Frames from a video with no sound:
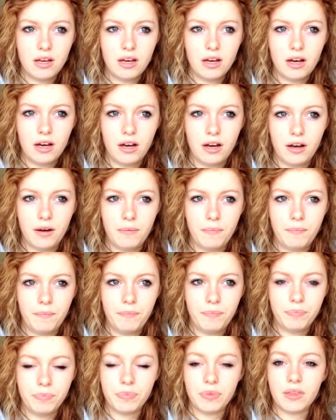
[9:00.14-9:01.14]

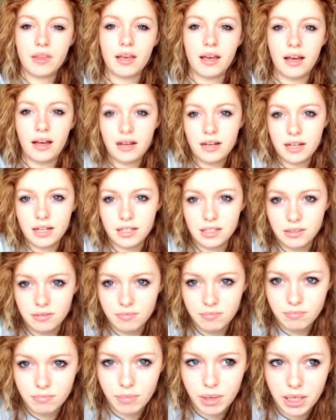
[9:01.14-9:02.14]
and
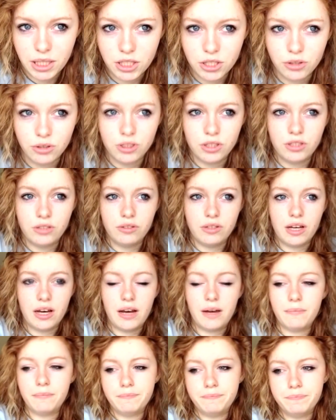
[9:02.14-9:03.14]
made sure to do
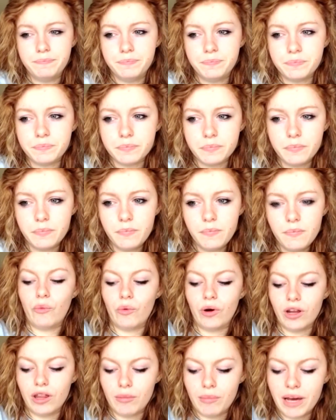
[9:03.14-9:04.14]
that.
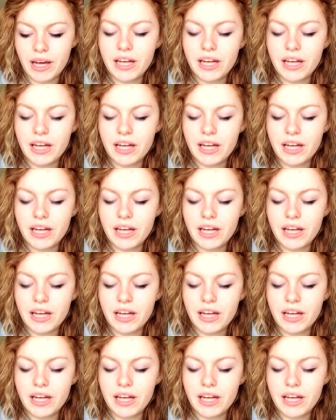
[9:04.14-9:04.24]
One of the main